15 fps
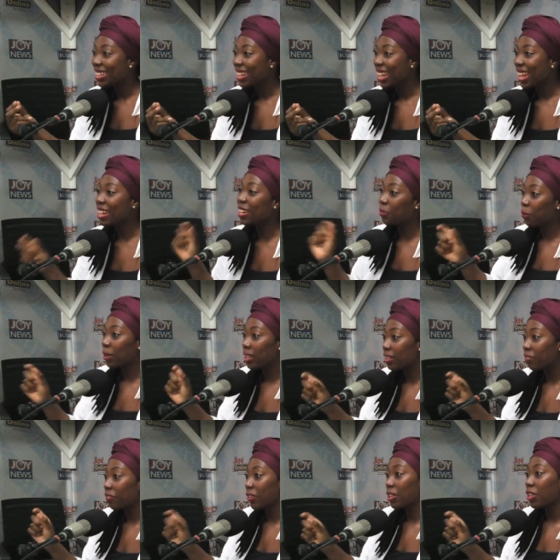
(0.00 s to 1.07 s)
Mm. And if we
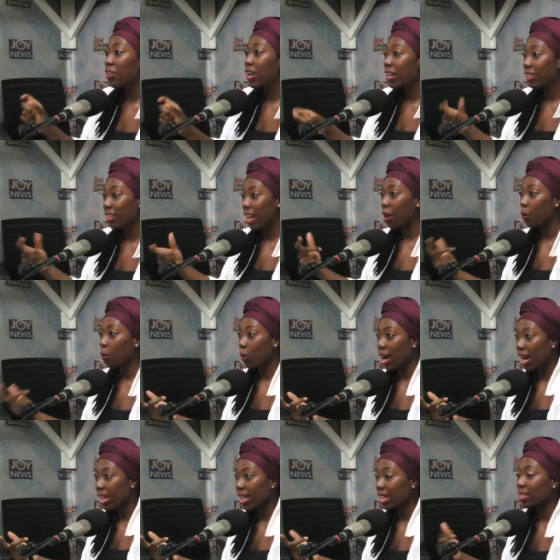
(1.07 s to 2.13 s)
can figure out that
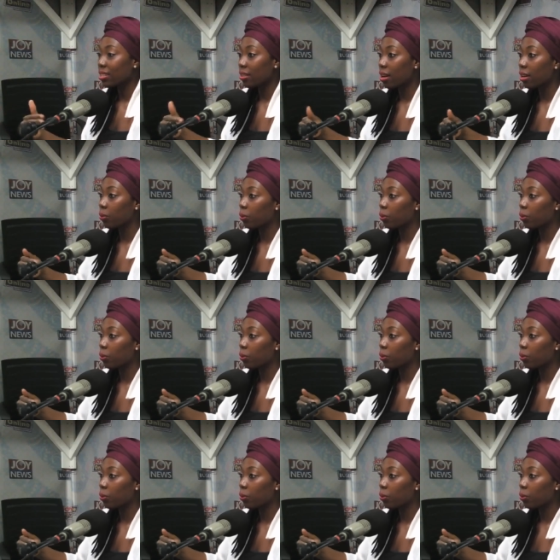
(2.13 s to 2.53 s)
why and start